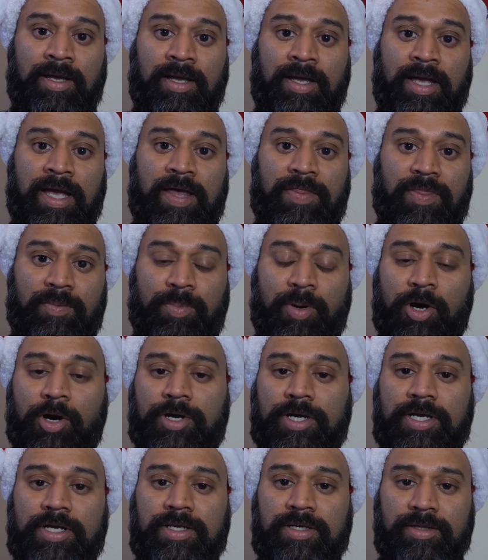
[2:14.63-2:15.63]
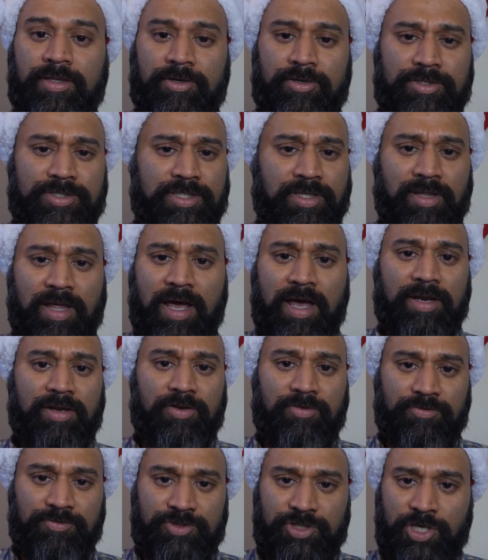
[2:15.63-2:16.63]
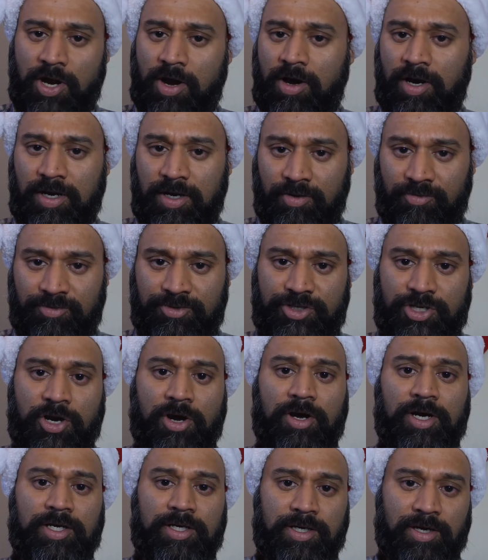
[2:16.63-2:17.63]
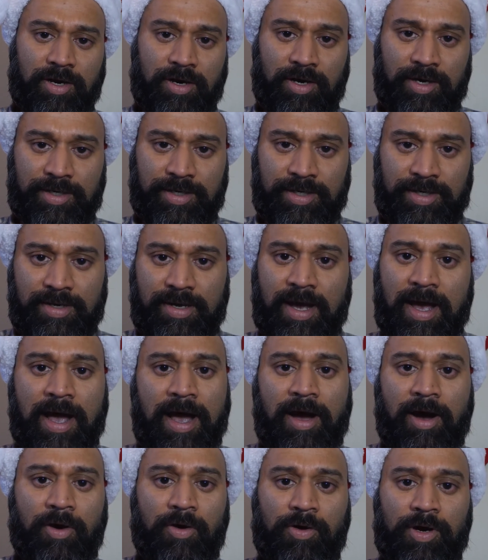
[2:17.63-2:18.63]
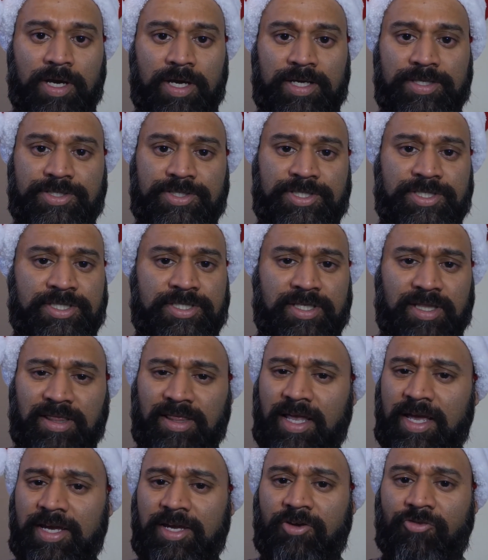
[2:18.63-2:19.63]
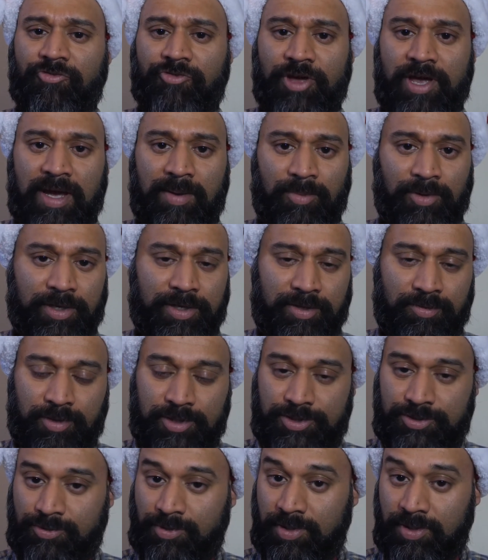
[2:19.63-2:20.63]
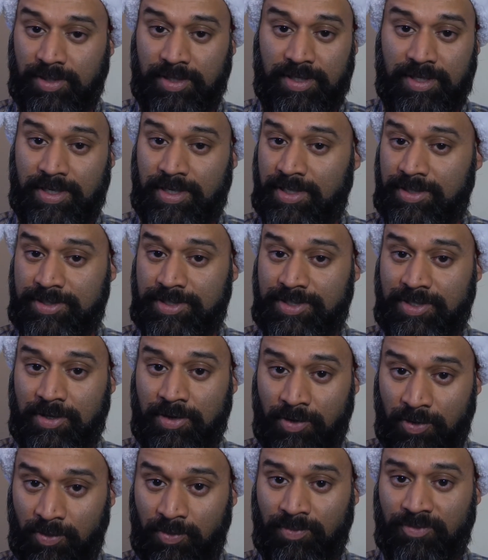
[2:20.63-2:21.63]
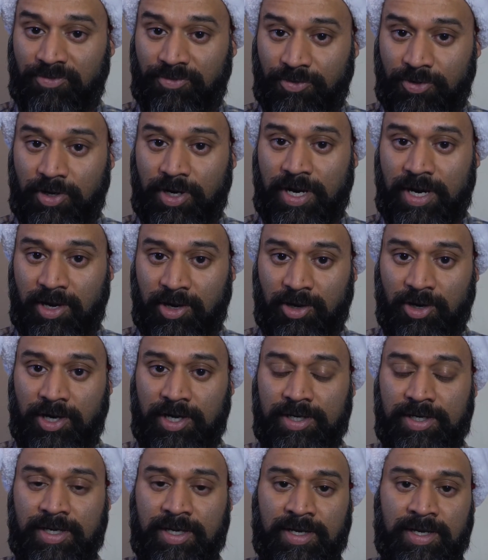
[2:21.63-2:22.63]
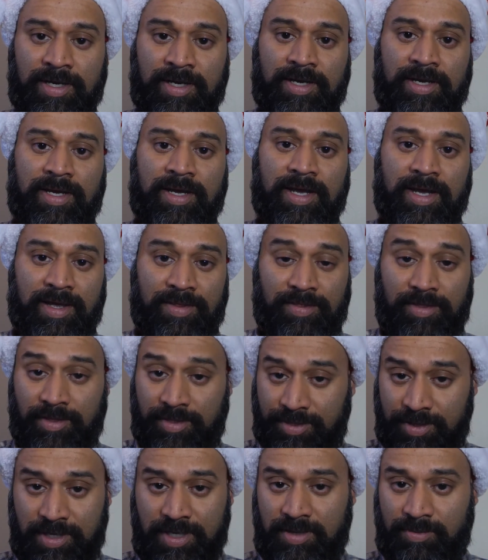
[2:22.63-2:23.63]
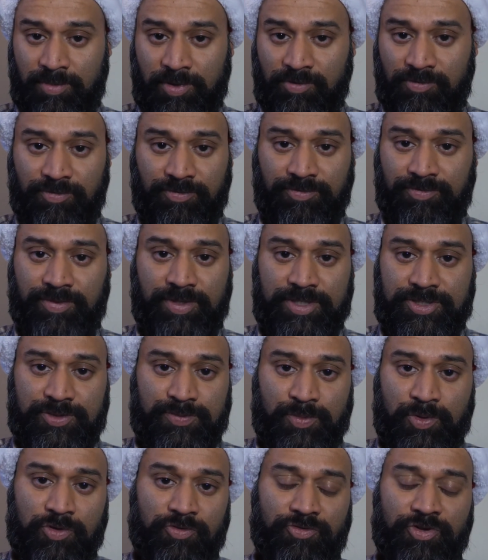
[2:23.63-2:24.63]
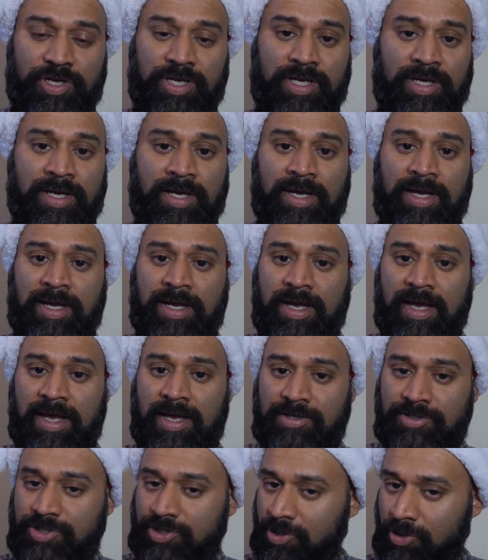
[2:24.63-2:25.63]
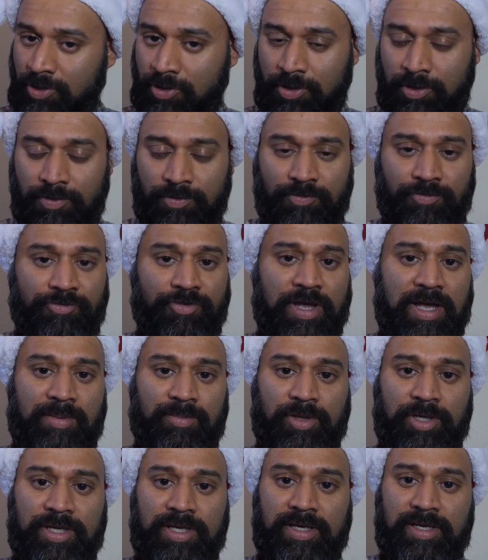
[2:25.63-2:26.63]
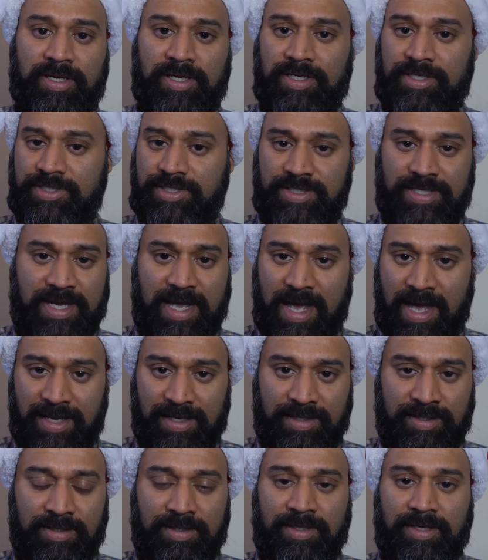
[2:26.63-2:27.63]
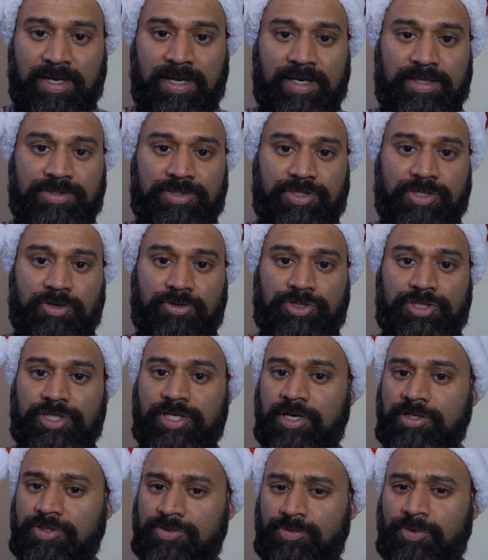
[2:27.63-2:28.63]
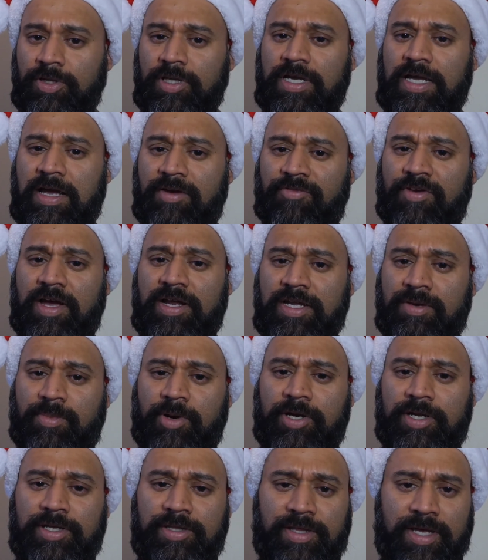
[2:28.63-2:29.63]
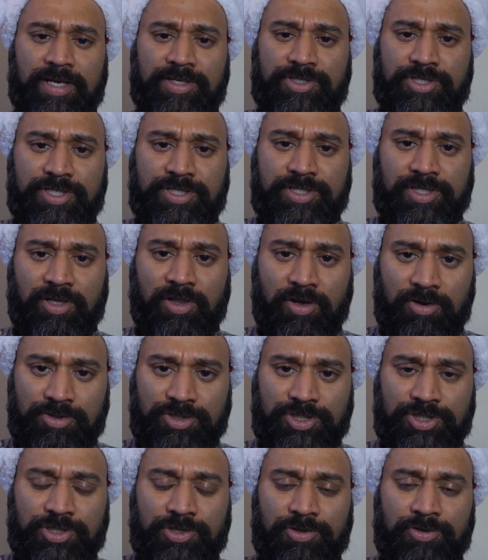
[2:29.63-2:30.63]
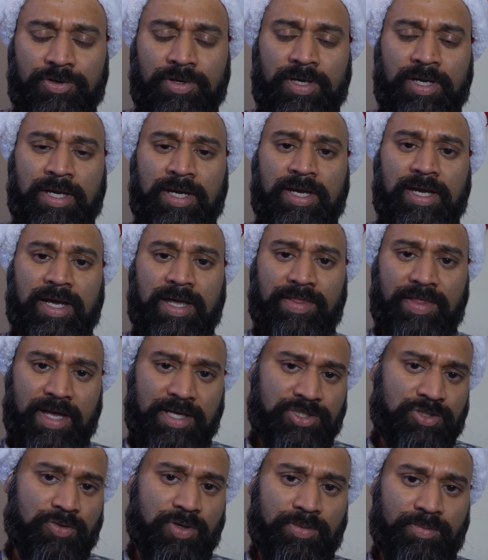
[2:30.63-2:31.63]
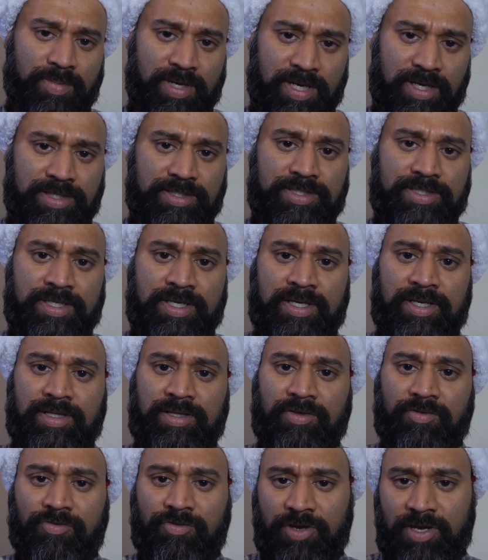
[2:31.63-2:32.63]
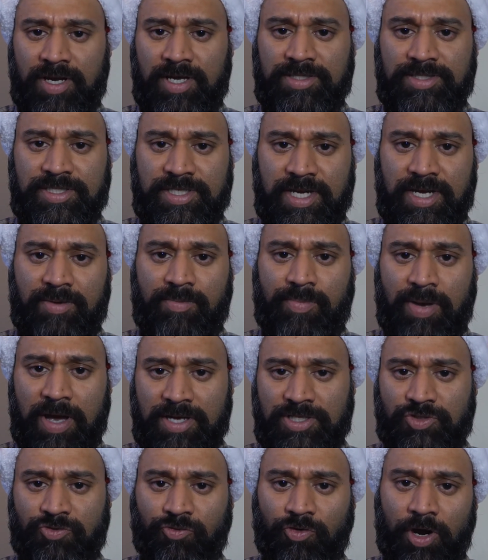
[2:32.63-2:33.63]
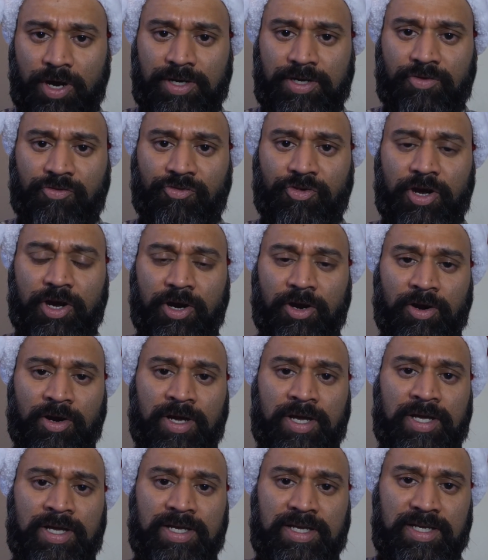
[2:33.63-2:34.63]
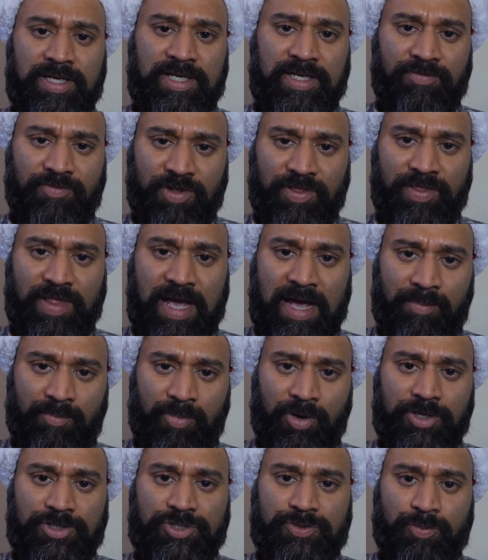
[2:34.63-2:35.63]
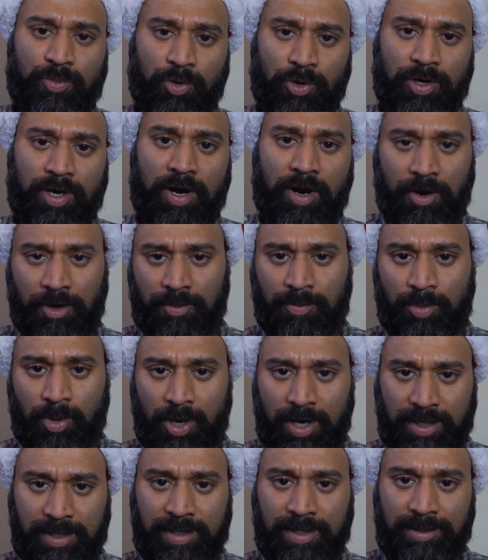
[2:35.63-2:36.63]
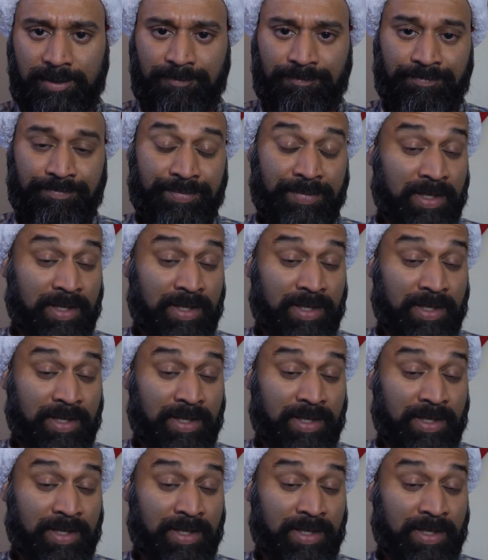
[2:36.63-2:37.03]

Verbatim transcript: At the party, there is a lot of talk of Doggone and how it's like a family, which really hits home for Erin and the theme of this movie, as her family is dead. And so she doesn't really have anybody that she's close to, and that's what makes the fiance best friend affair even that much more heartbreaking.